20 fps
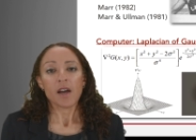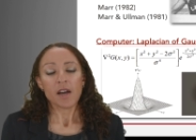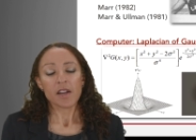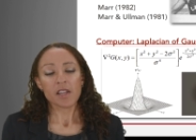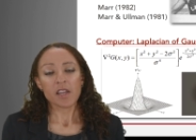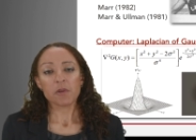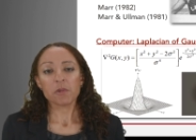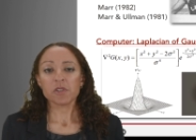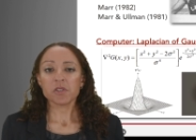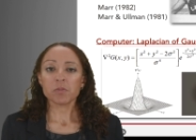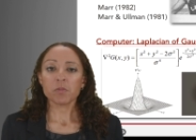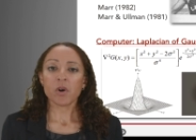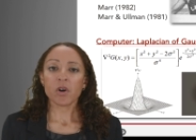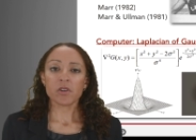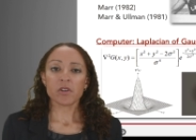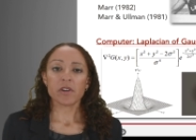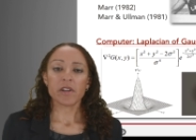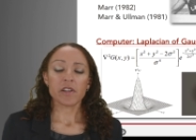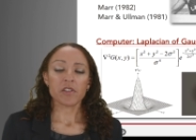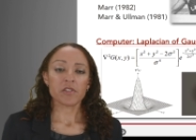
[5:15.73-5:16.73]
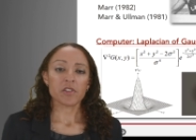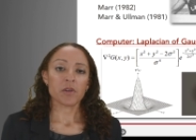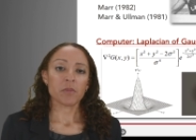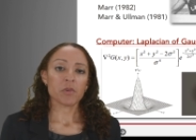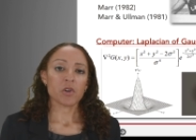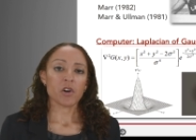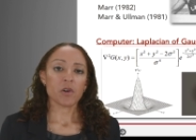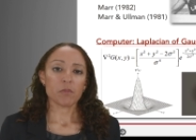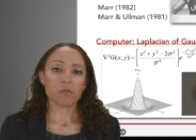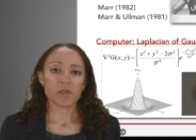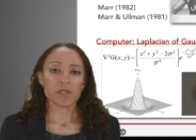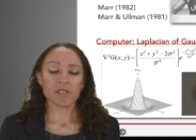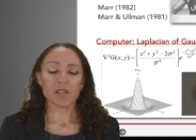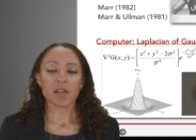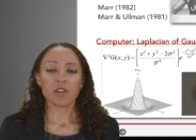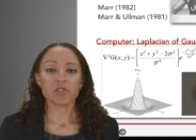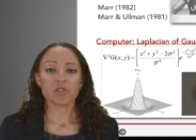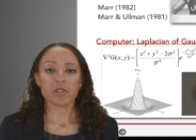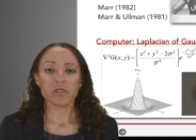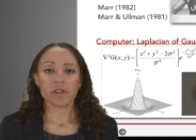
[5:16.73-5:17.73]
and he was modeling them
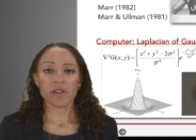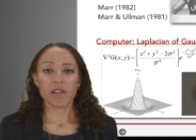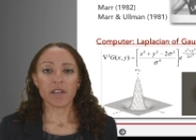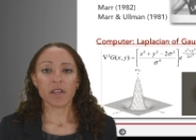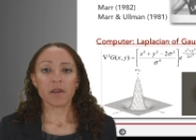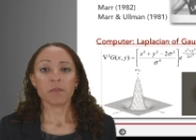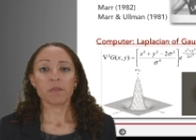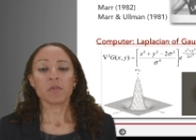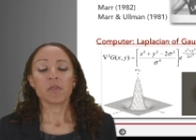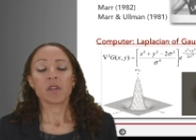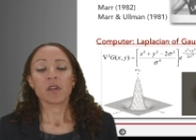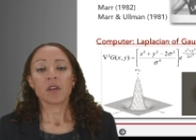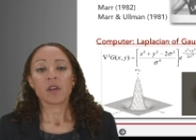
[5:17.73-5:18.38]
computationally